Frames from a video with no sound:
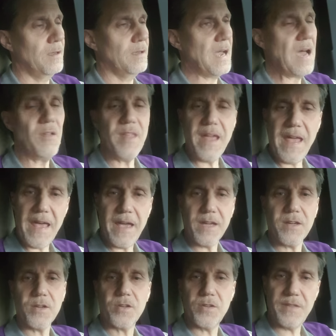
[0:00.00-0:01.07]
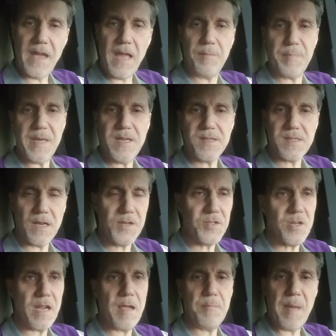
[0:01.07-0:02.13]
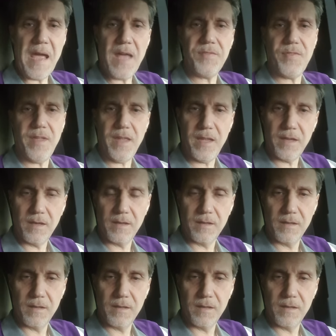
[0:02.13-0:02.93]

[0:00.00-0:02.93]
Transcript: How the heck could that be such a bad thing?